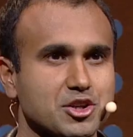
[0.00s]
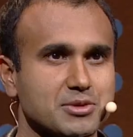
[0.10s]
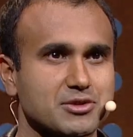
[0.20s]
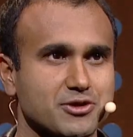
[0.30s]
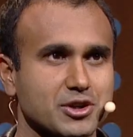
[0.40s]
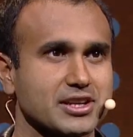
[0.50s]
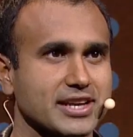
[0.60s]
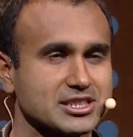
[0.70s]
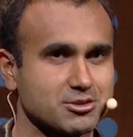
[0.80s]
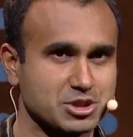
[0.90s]
human foot
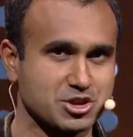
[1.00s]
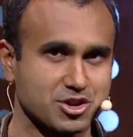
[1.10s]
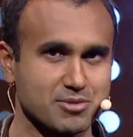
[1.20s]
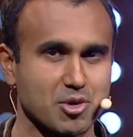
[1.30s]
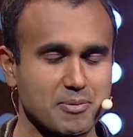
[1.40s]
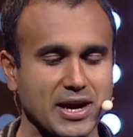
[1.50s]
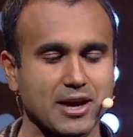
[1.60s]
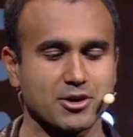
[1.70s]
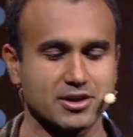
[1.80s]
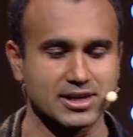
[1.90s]
and actually return more
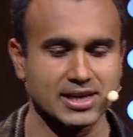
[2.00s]
power